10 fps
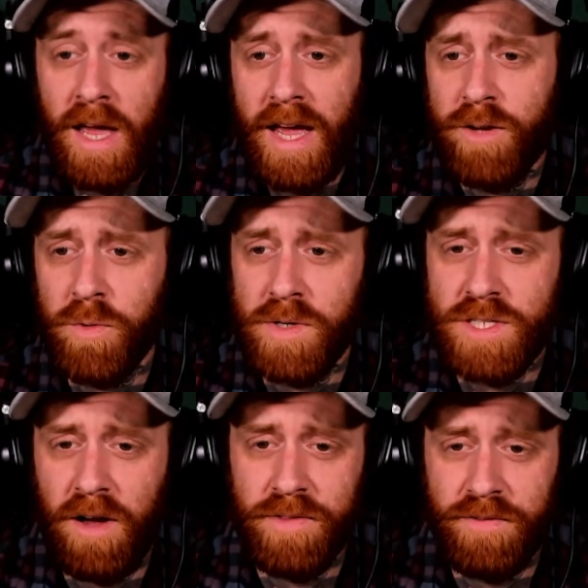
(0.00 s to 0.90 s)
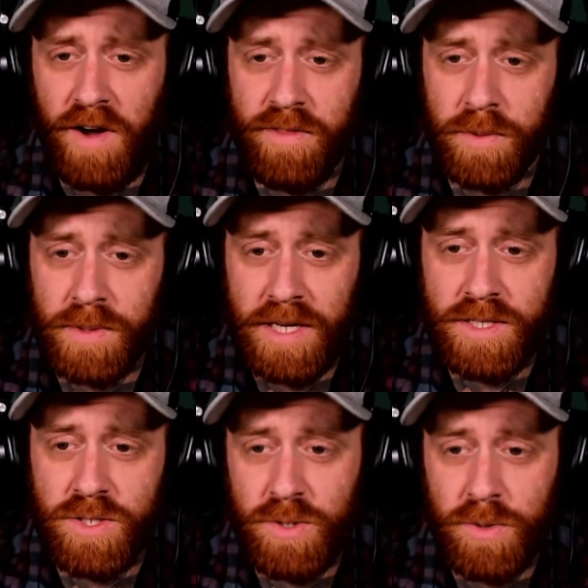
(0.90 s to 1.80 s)
Ignorance of the Father
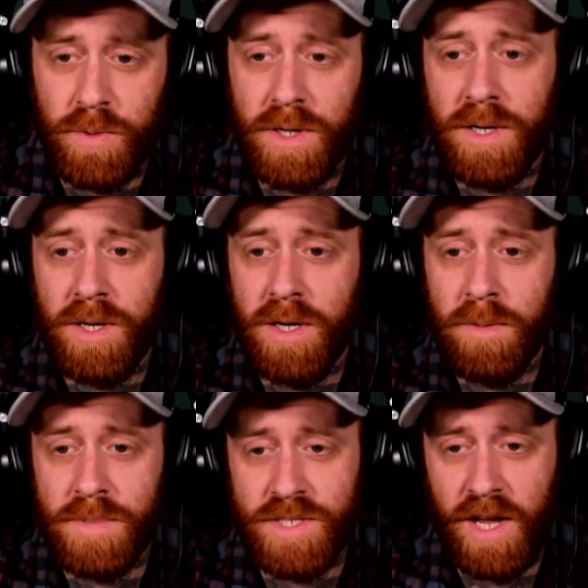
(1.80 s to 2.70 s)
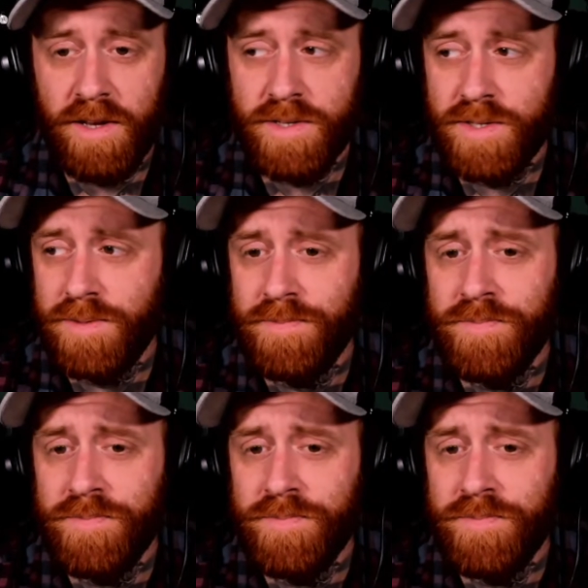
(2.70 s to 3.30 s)
leads to mistakes.